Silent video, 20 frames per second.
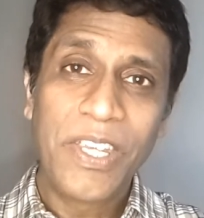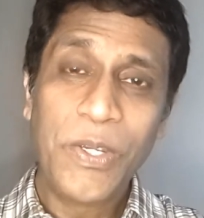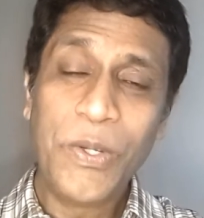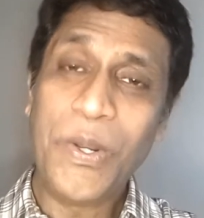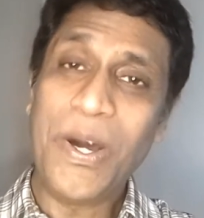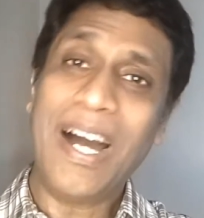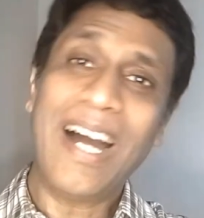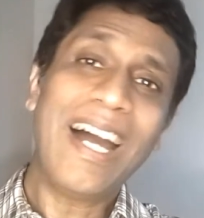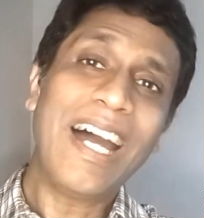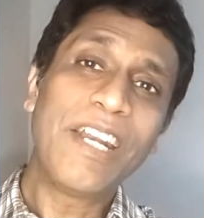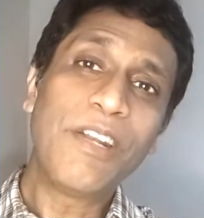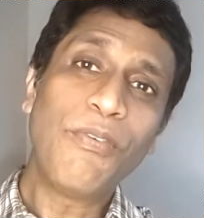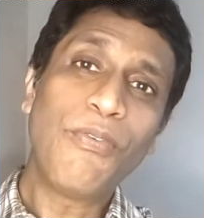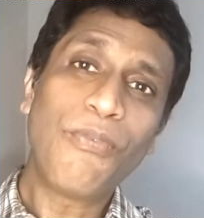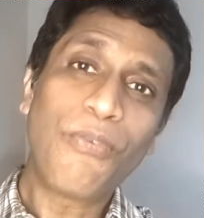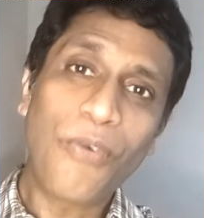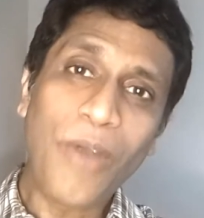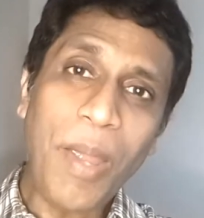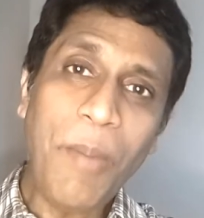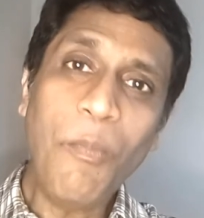I had a
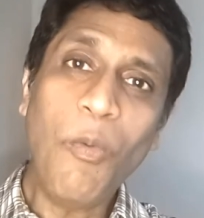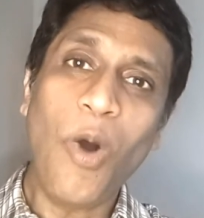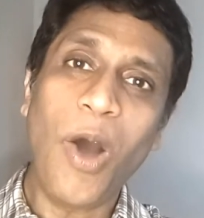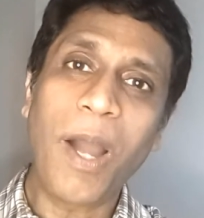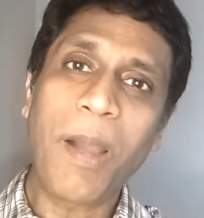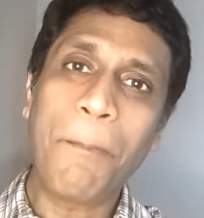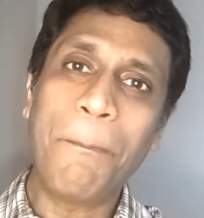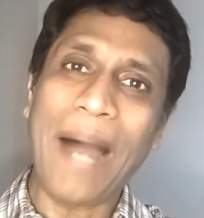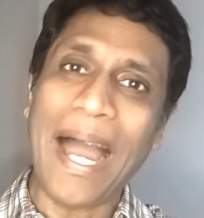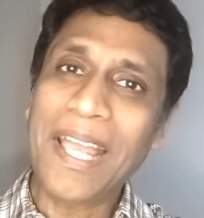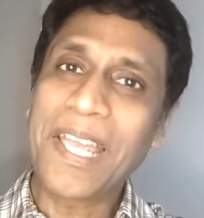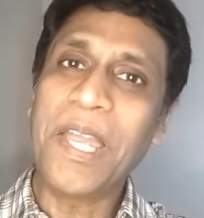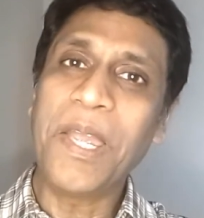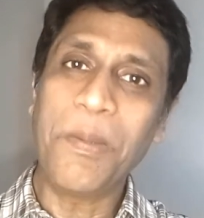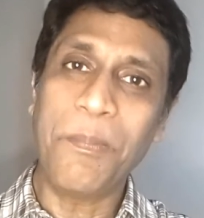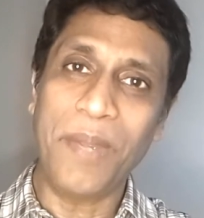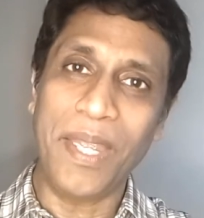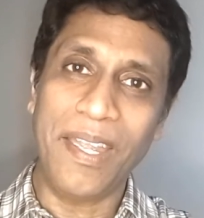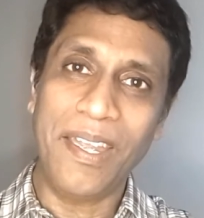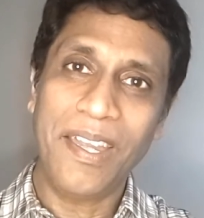framework
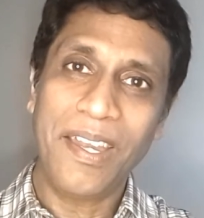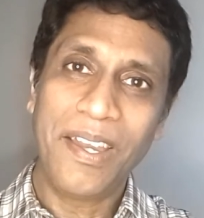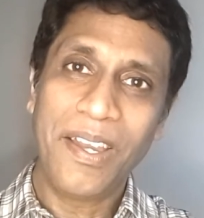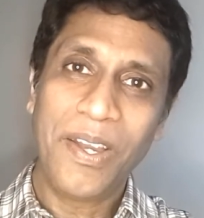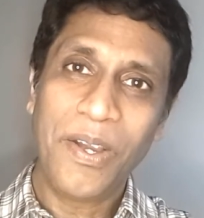backing me,